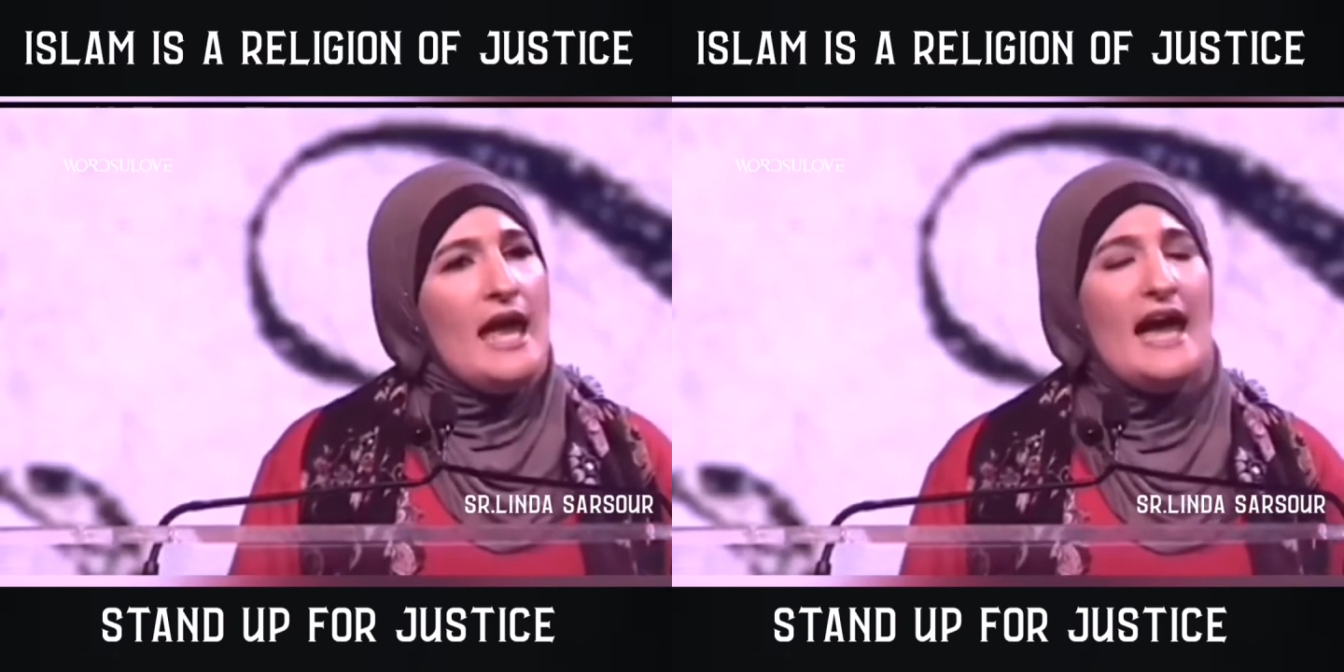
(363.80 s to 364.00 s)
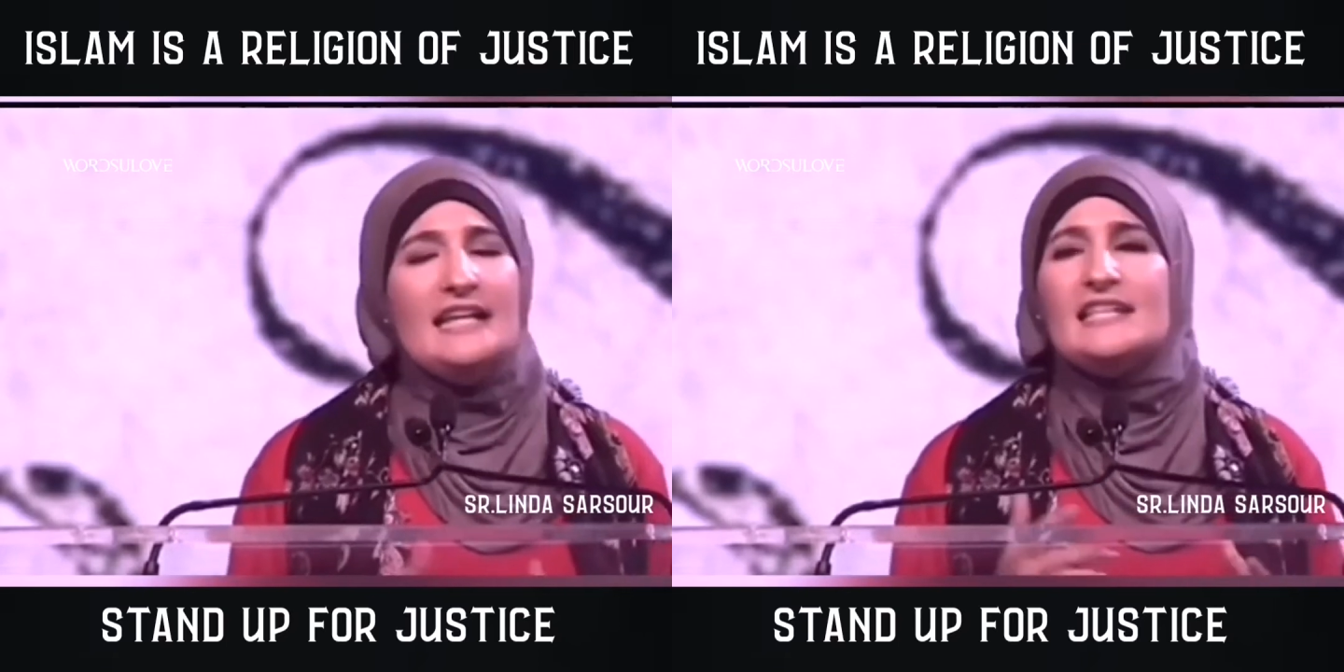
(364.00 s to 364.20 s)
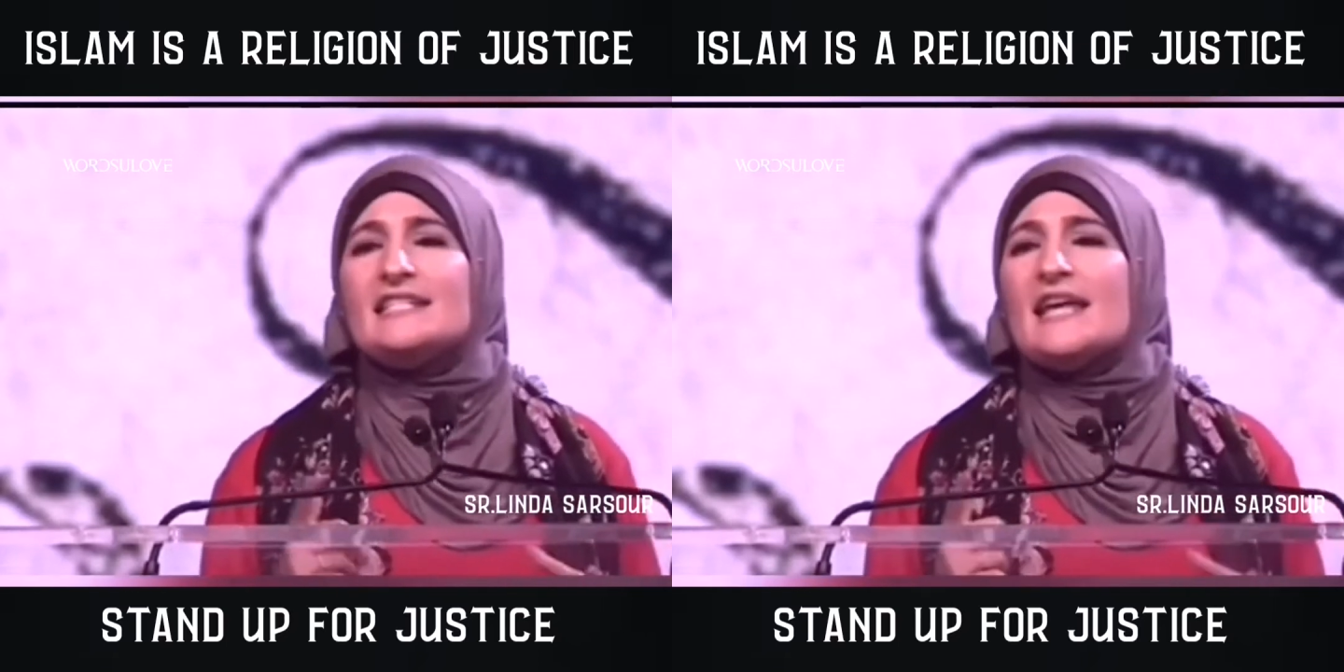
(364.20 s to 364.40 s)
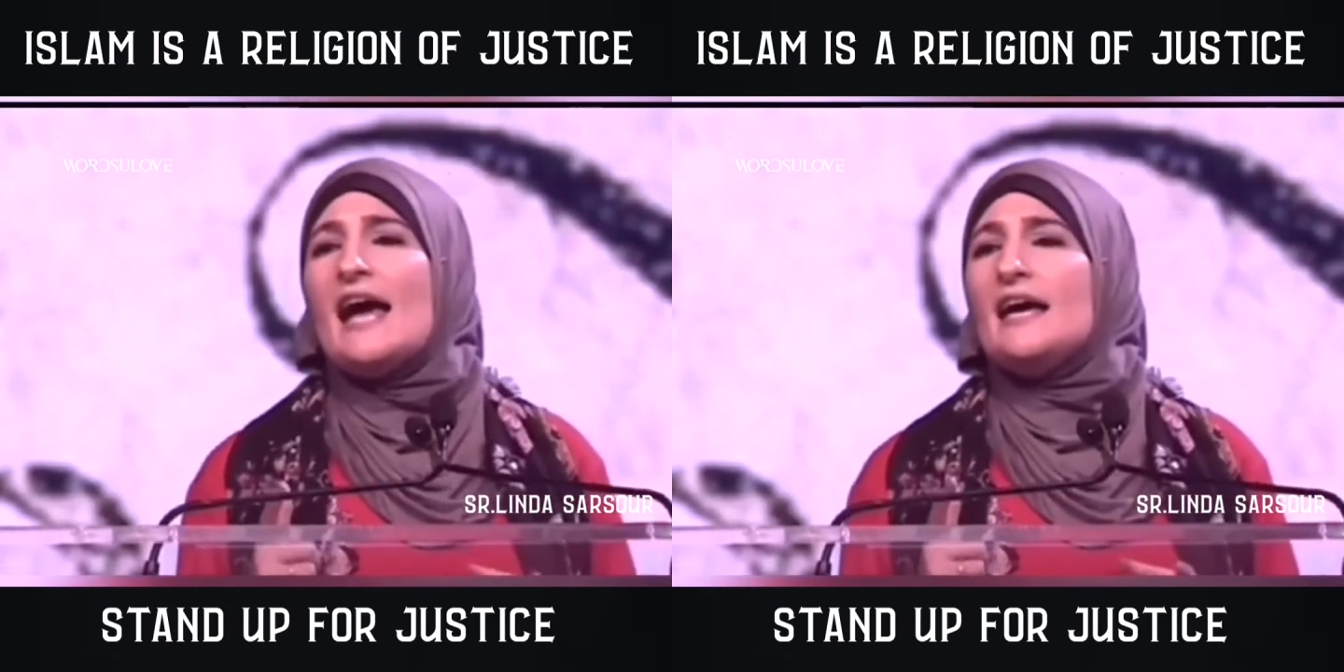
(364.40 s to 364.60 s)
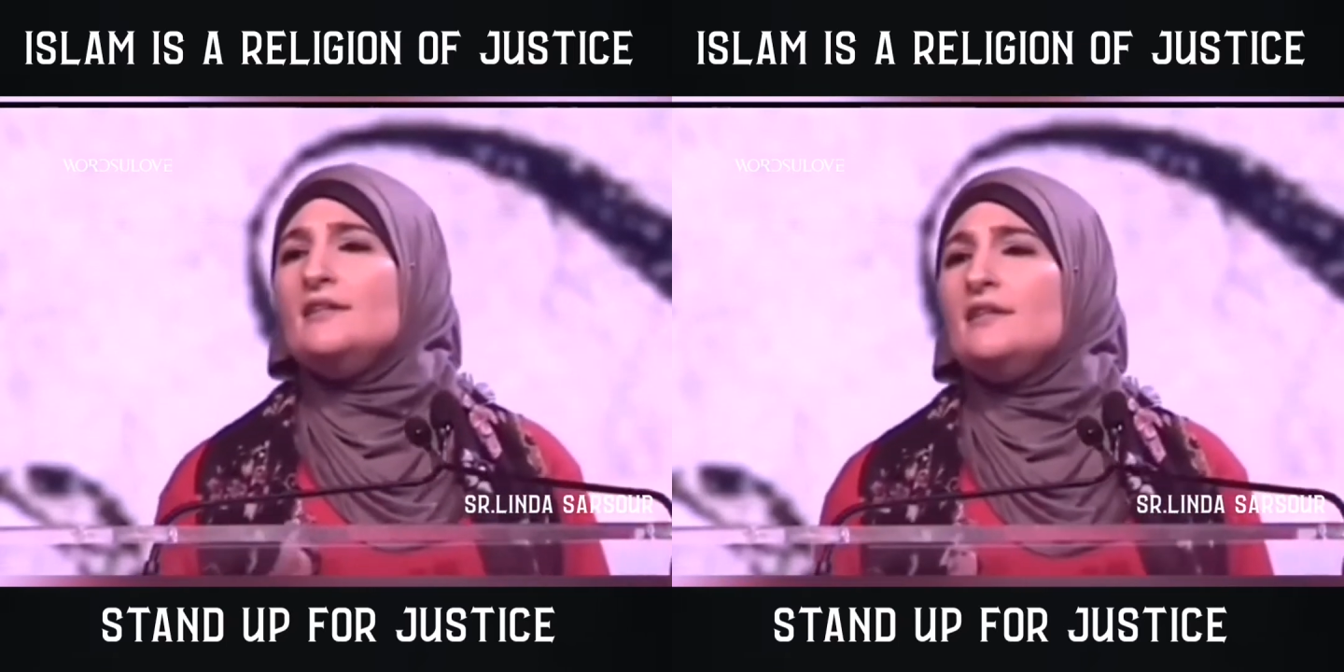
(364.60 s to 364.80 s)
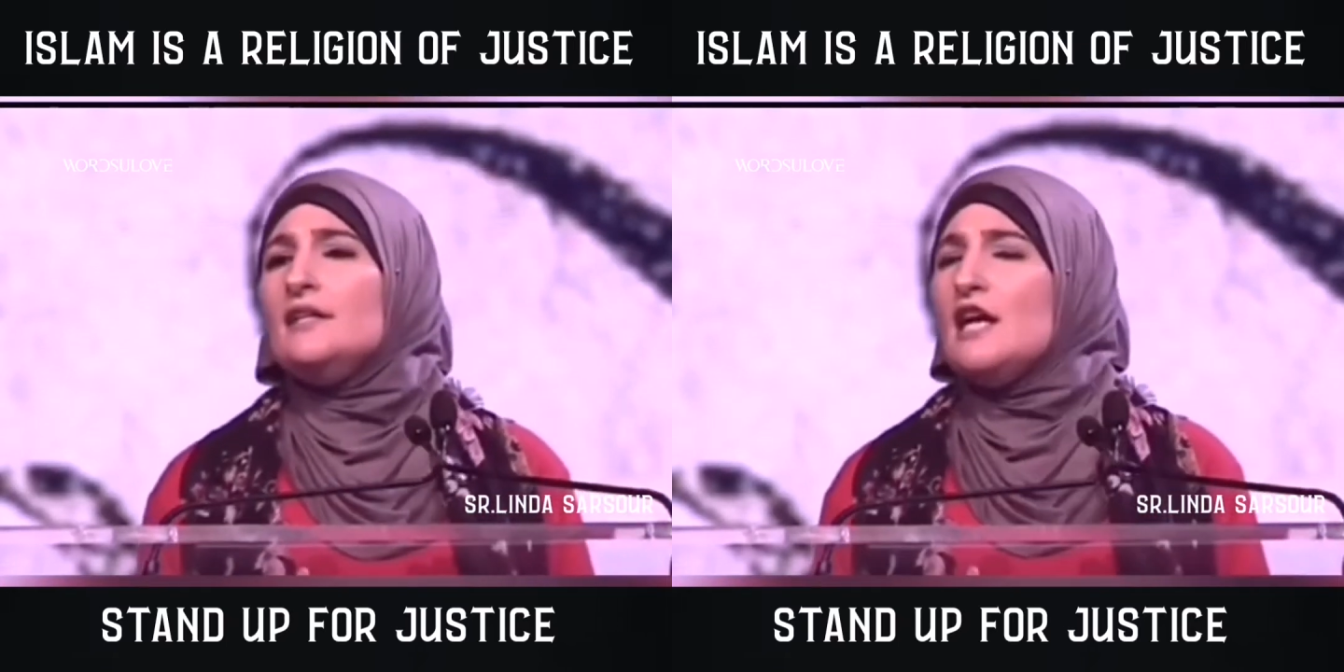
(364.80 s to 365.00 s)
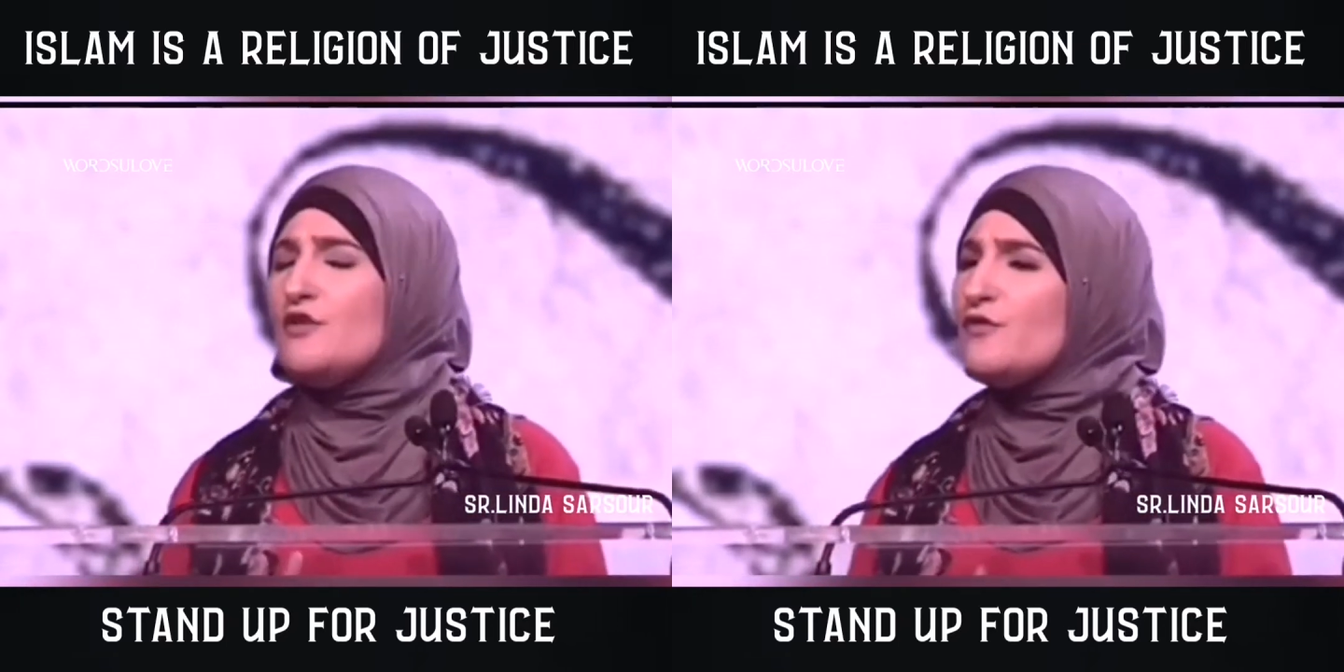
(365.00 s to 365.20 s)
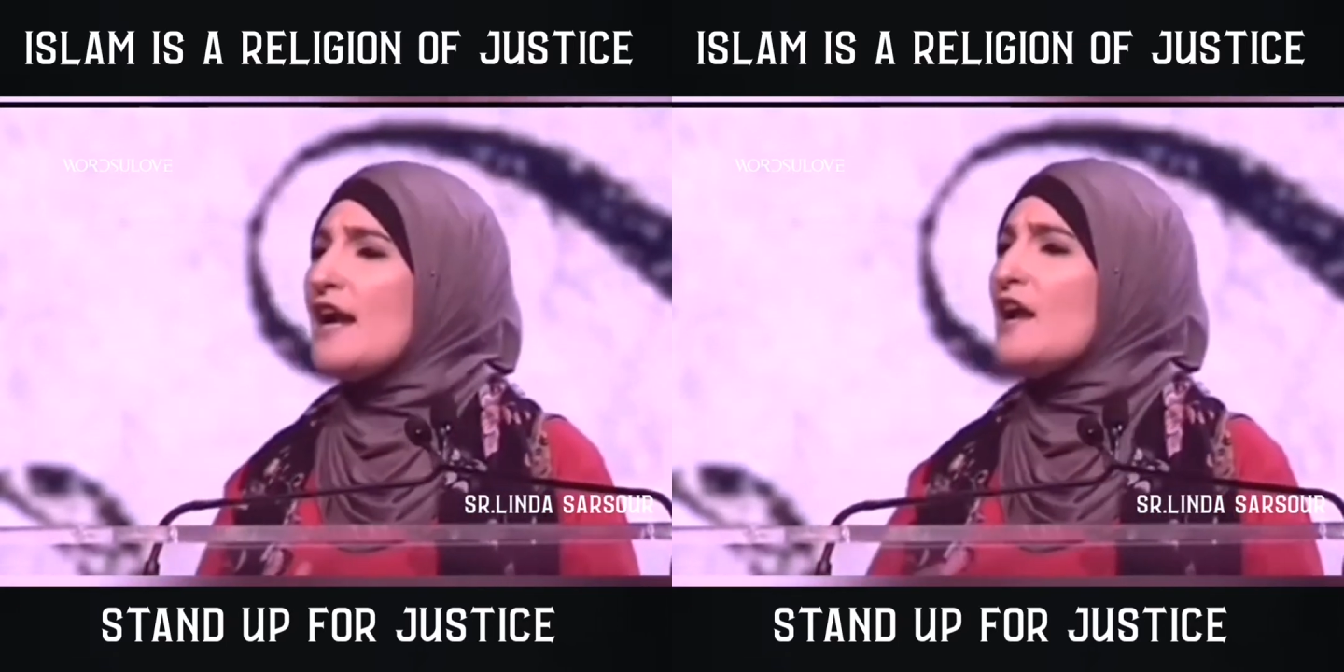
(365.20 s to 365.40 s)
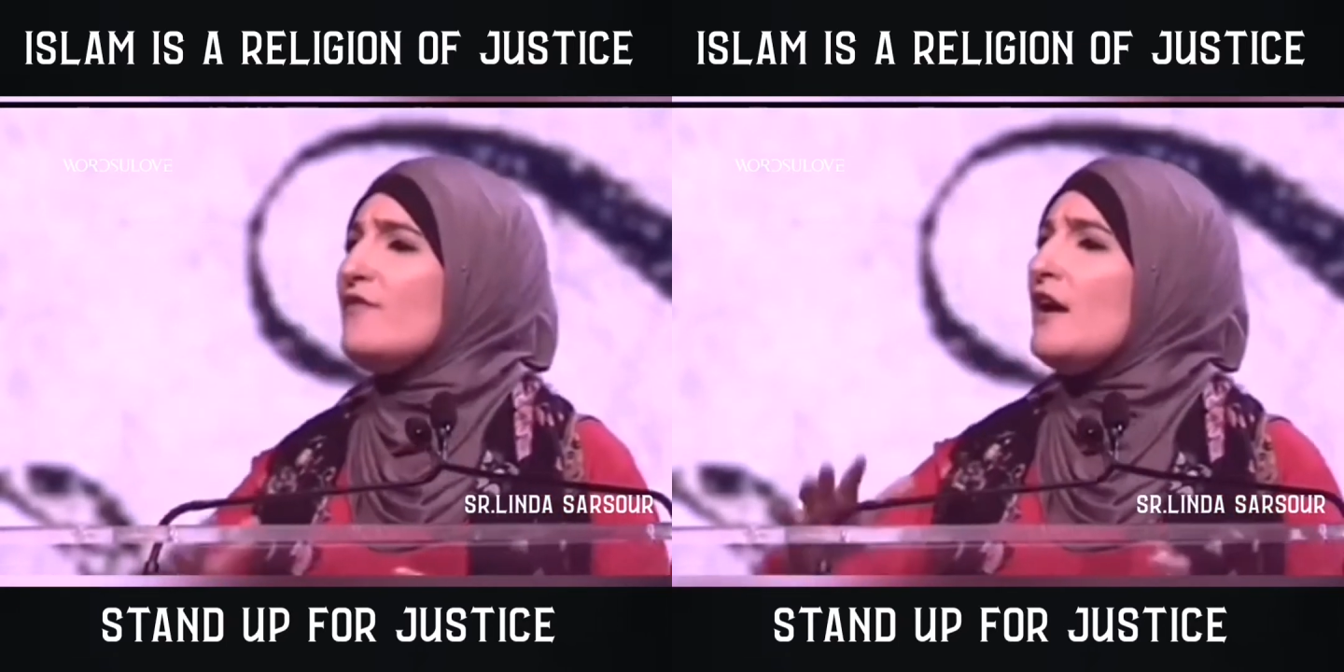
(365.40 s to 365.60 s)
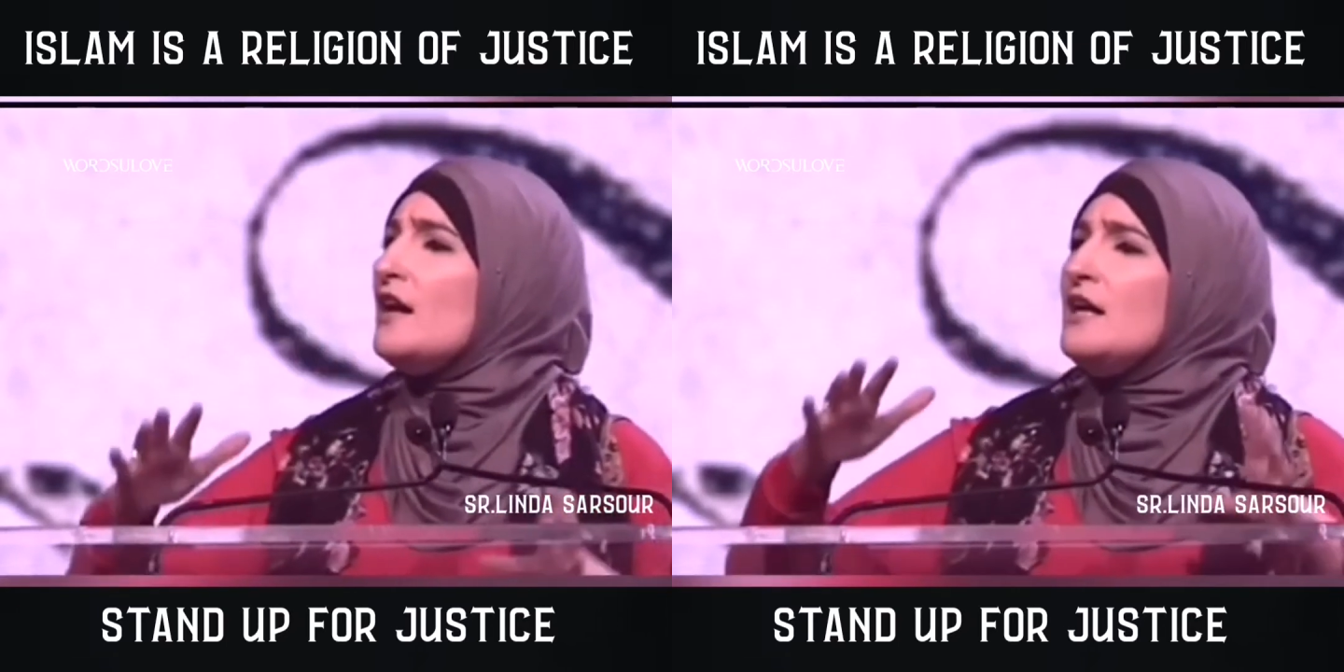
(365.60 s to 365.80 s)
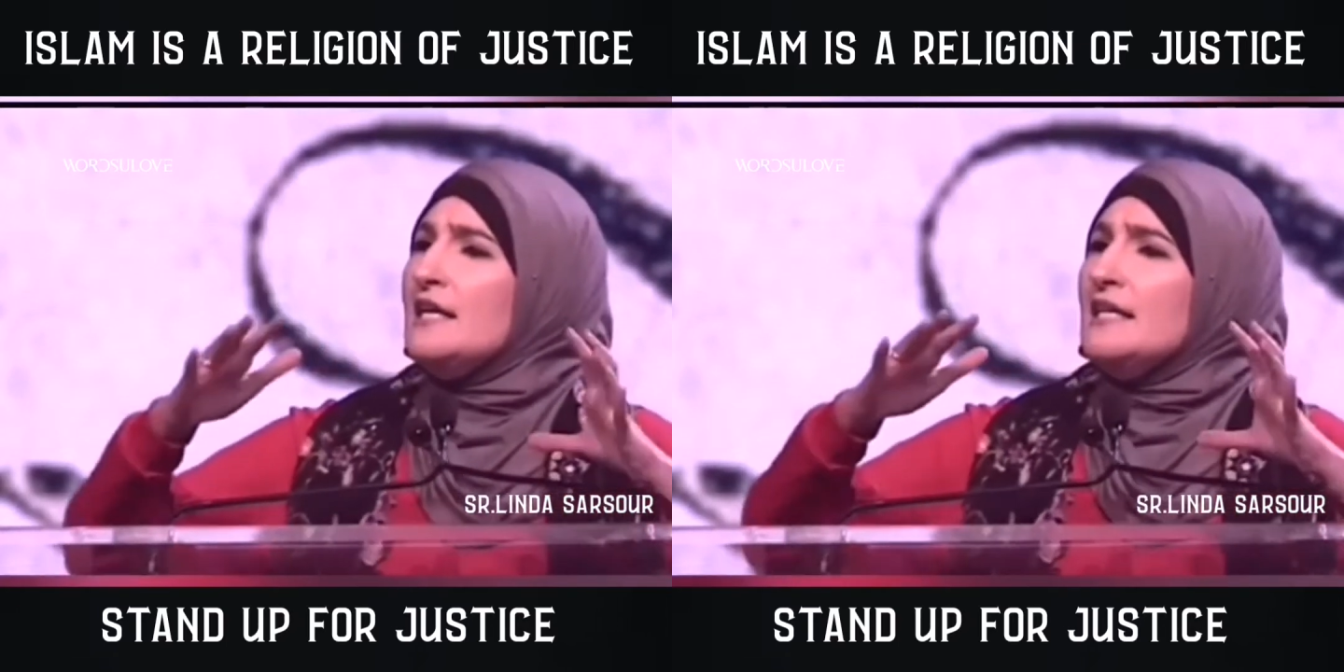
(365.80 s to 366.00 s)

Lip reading: And he said, in front of a